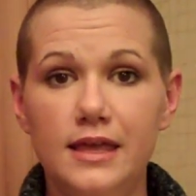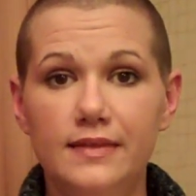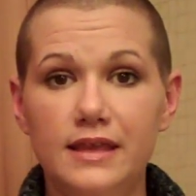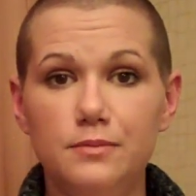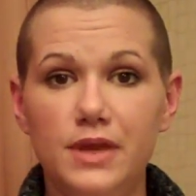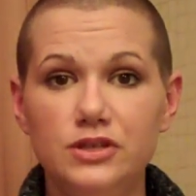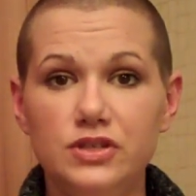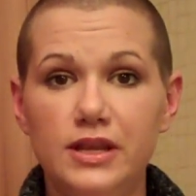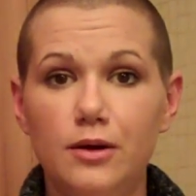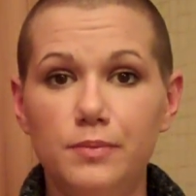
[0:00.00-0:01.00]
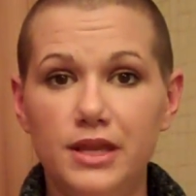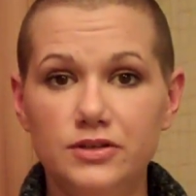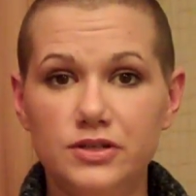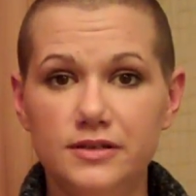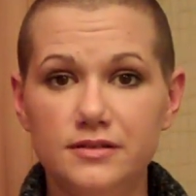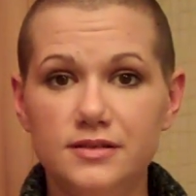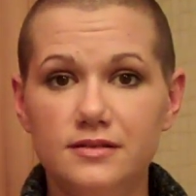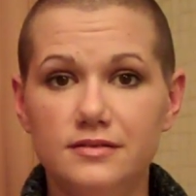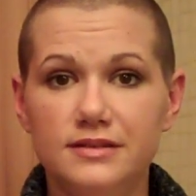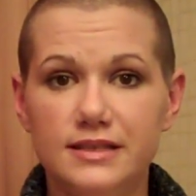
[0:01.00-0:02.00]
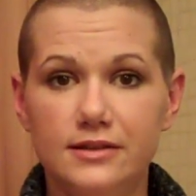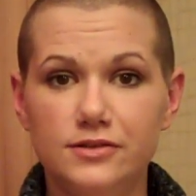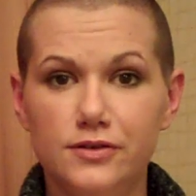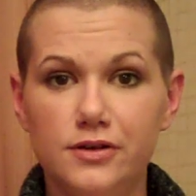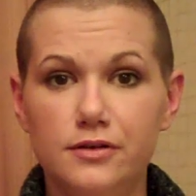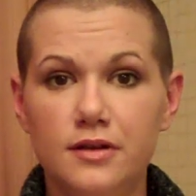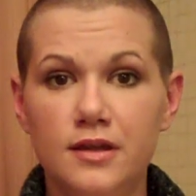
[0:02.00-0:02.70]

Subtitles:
in the inpatient-outpatient center.